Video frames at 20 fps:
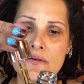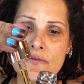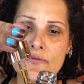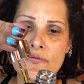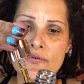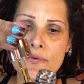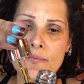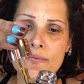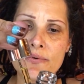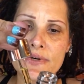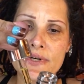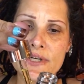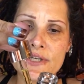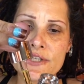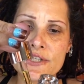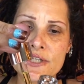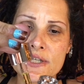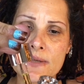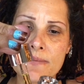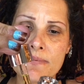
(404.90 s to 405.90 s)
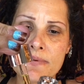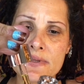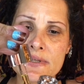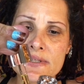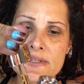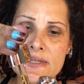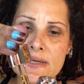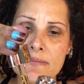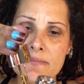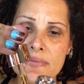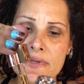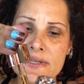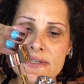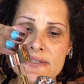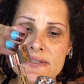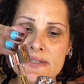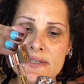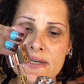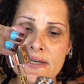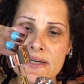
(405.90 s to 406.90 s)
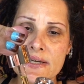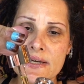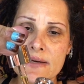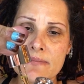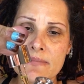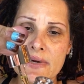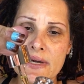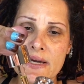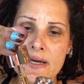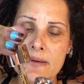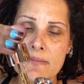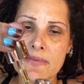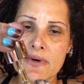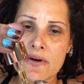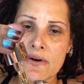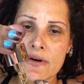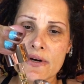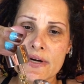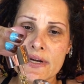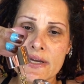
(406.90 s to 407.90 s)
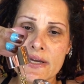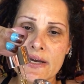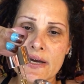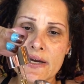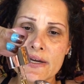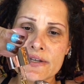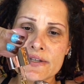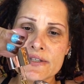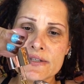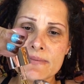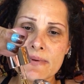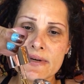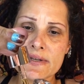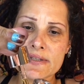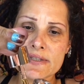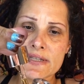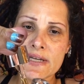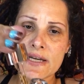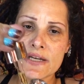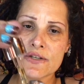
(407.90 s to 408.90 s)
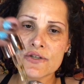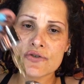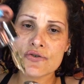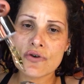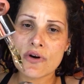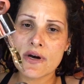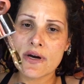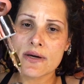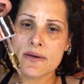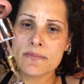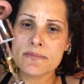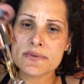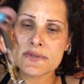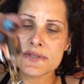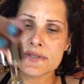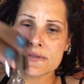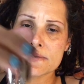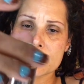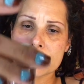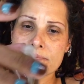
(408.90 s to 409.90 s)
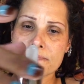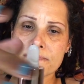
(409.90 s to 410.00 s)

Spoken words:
for pretty cheap in the same place that I get my Emma Hardy. I use about 10 drops.